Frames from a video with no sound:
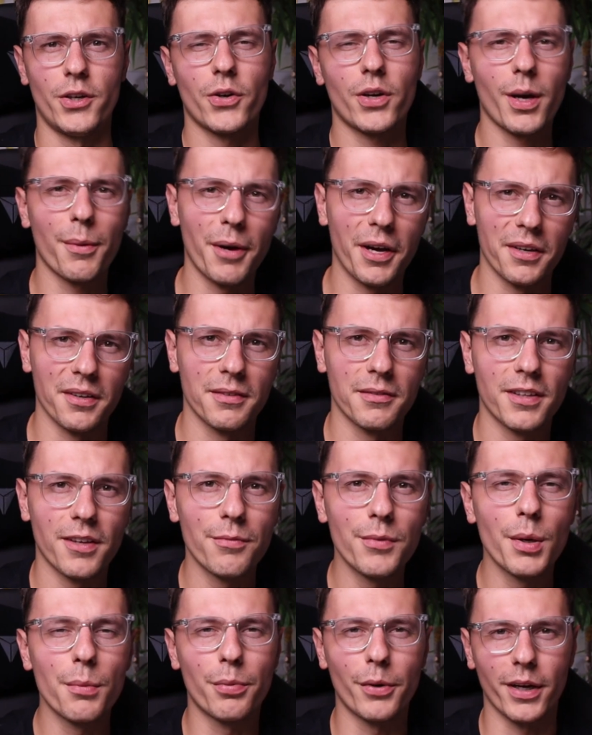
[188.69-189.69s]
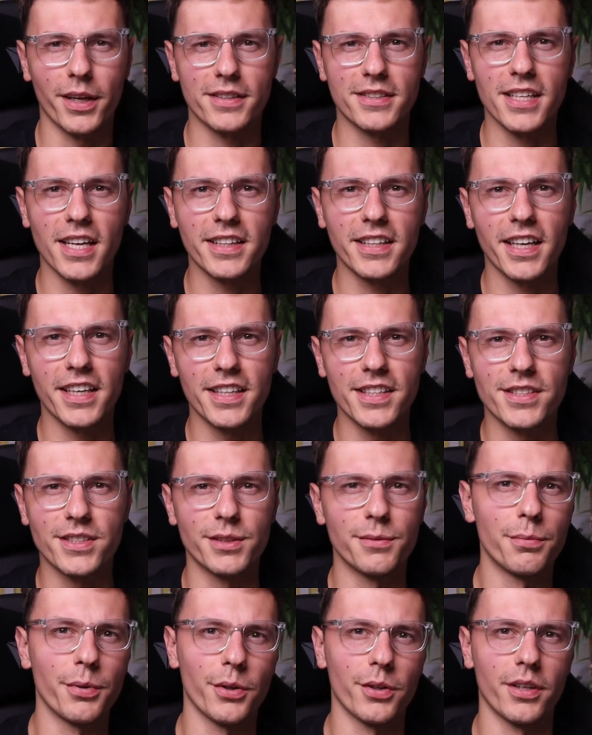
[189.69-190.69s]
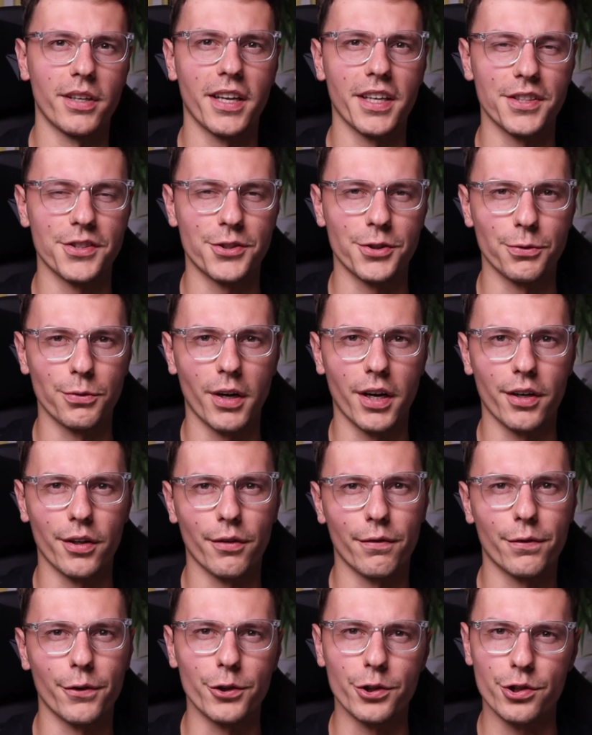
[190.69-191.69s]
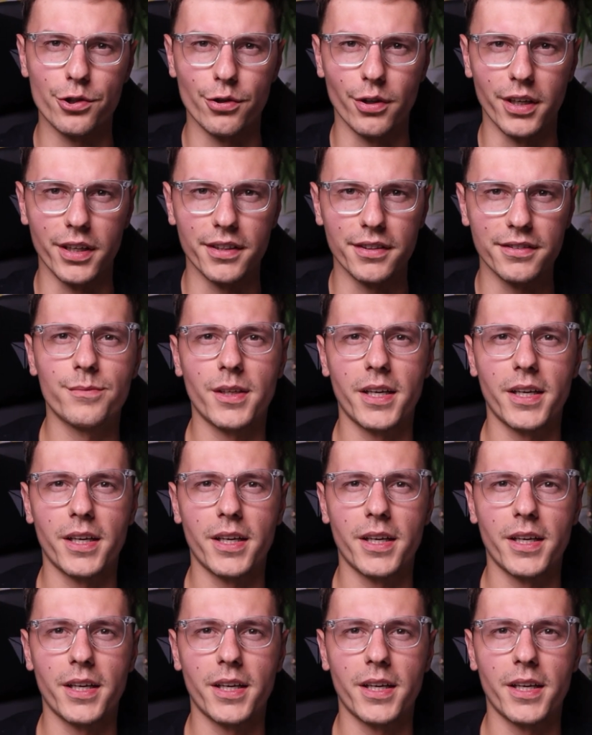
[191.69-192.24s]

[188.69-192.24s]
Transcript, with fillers: Oh, come on. Give me a break. It's not that easy to build a nice UI on the first try.